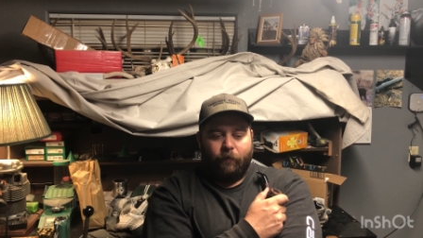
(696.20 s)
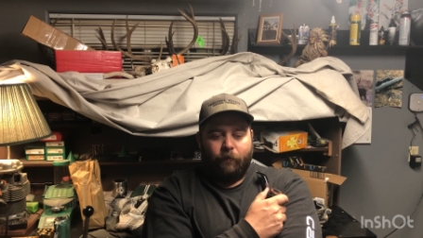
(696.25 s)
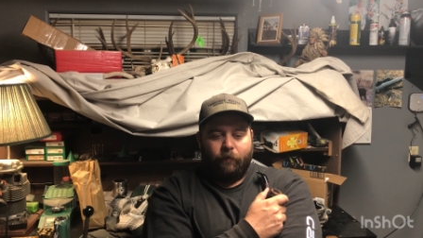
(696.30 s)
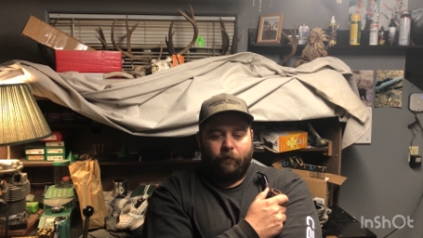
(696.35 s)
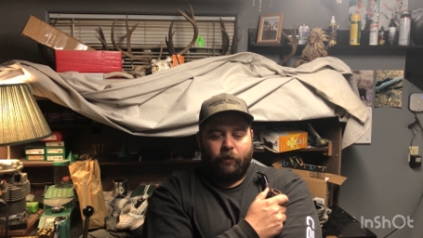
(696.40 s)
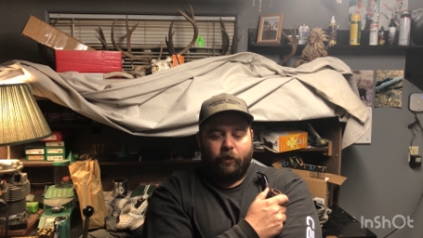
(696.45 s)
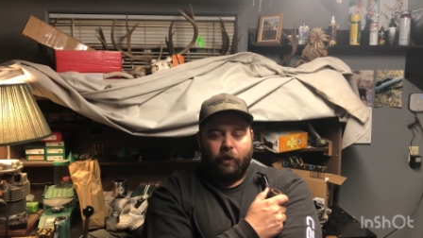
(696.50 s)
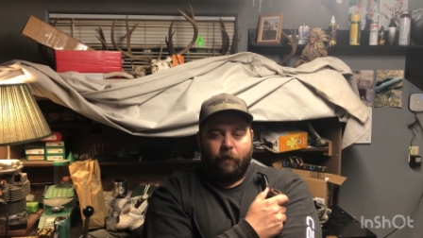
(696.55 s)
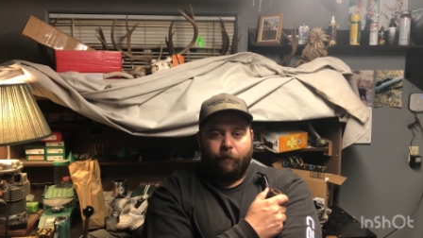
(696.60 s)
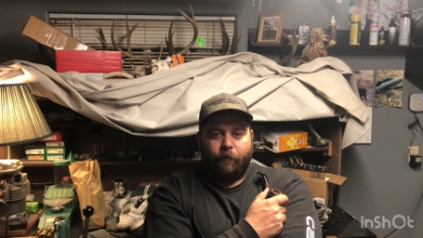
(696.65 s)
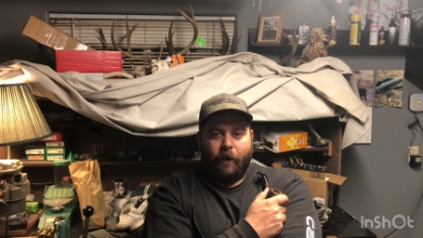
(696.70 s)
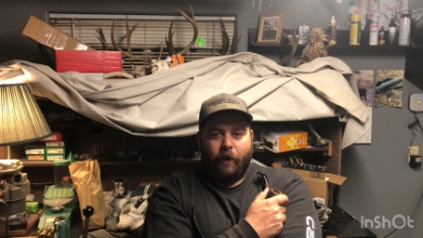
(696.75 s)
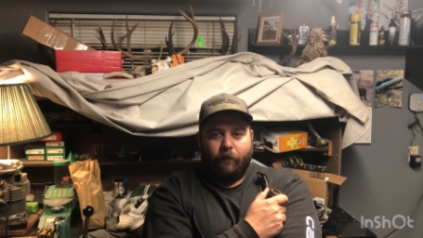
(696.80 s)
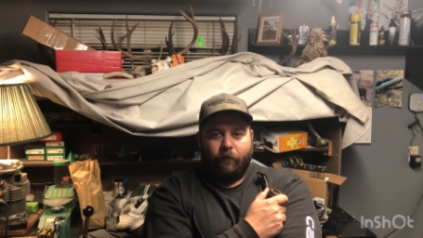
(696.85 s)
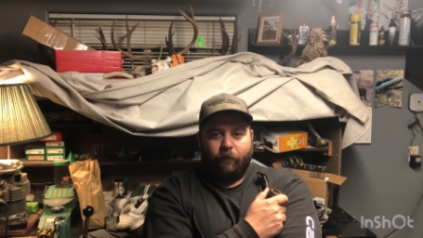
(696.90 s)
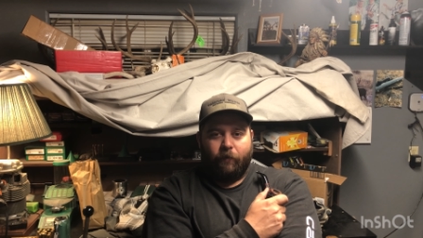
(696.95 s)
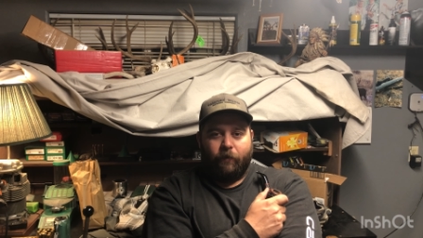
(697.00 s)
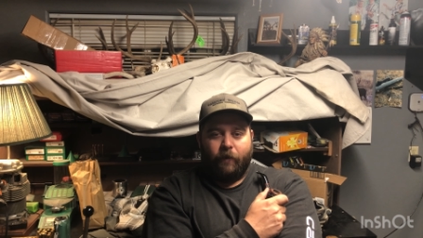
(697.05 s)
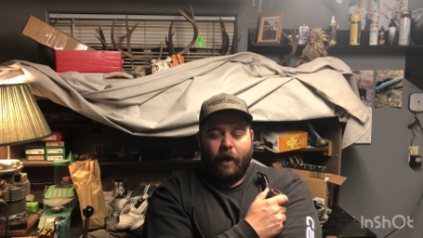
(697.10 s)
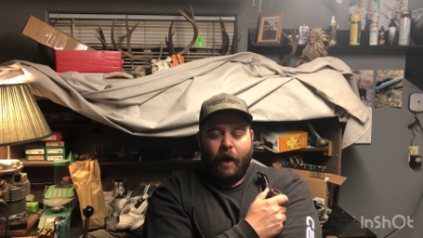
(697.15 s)
jump out
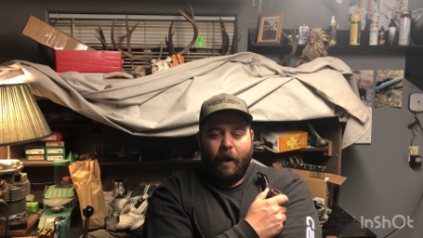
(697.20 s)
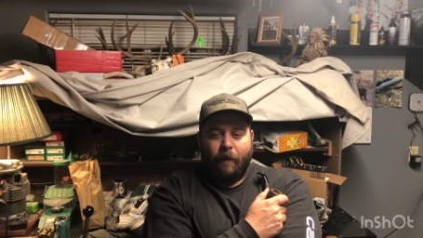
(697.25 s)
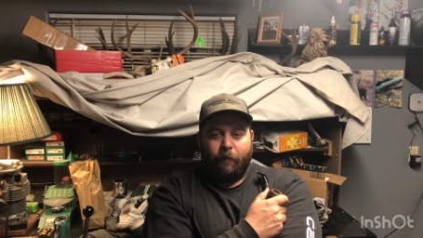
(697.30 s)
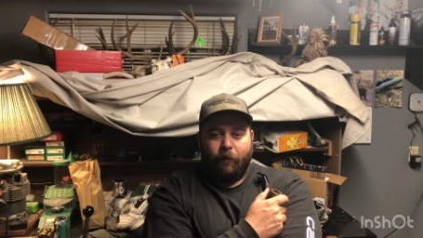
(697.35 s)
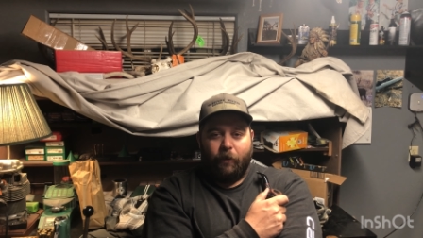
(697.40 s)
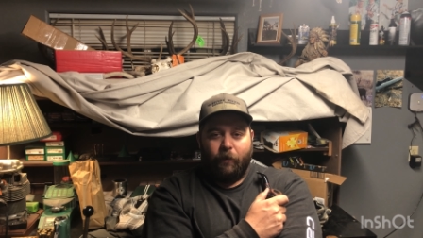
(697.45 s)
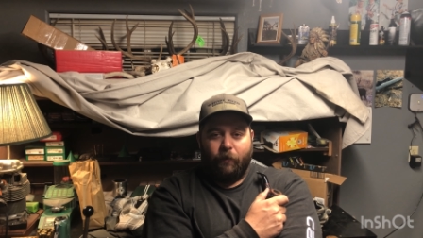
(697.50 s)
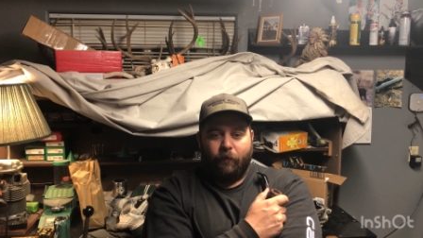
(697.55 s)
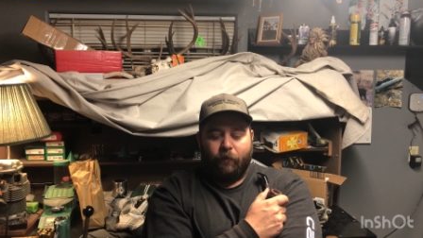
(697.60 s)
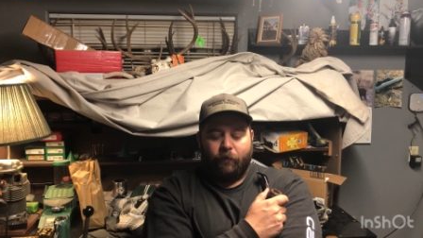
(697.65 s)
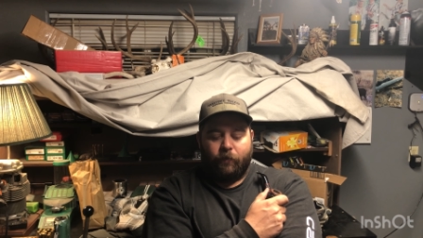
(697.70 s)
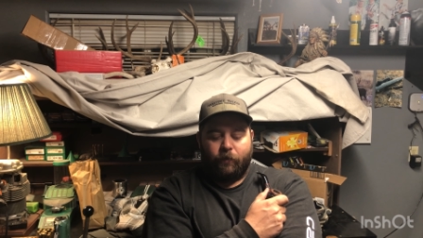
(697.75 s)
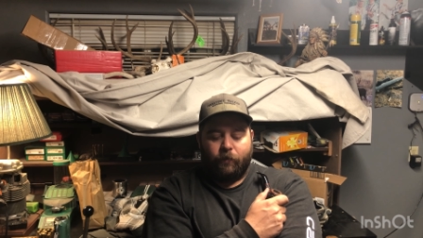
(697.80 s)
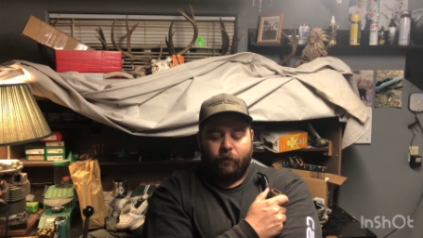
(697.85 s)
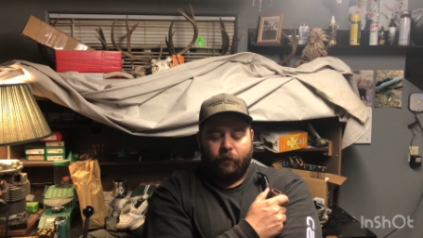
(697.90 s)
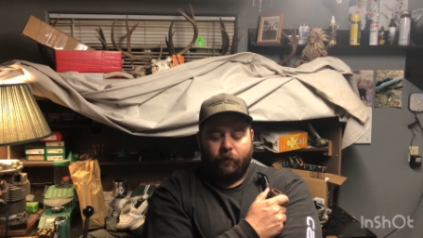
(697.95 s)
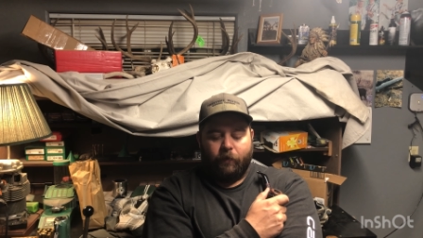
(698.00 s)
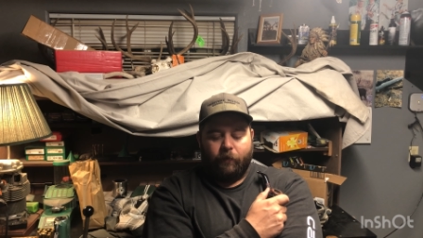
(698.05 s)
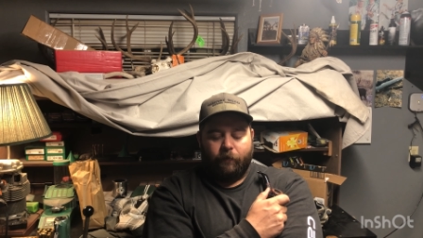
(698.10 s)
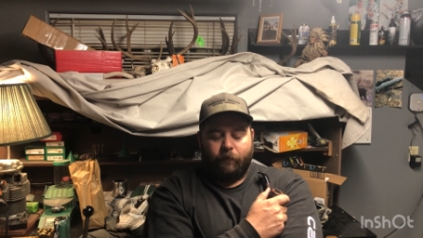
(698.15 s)
and grab you
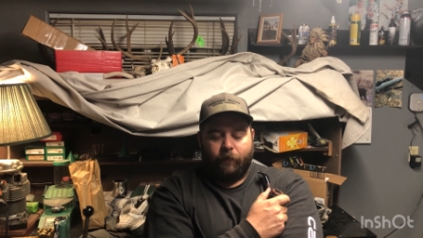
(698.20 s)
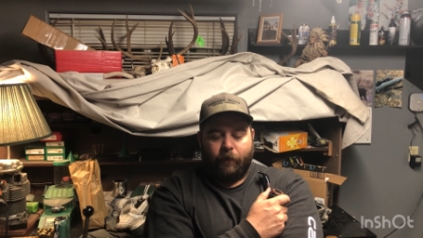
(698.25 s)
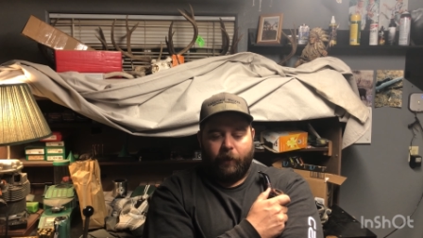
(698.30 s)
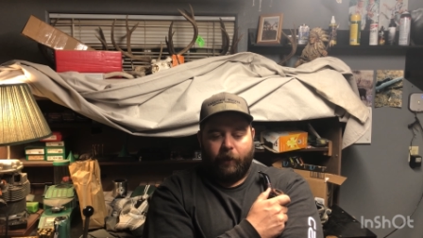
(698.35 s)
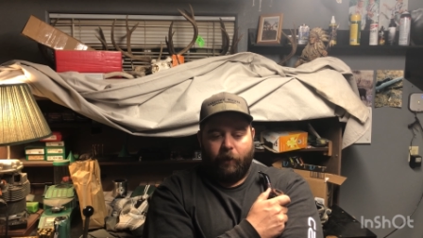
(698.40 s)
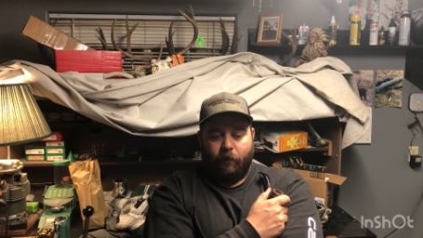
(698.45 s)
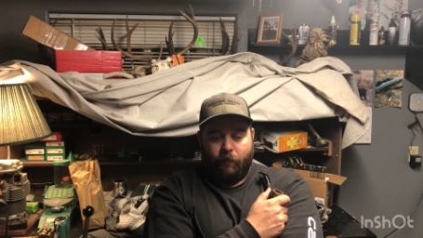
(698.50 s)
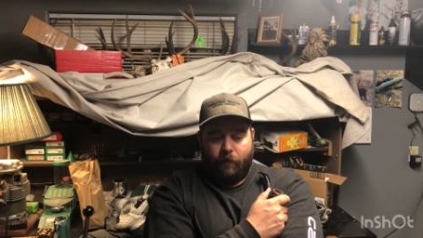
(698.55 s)
sort of like you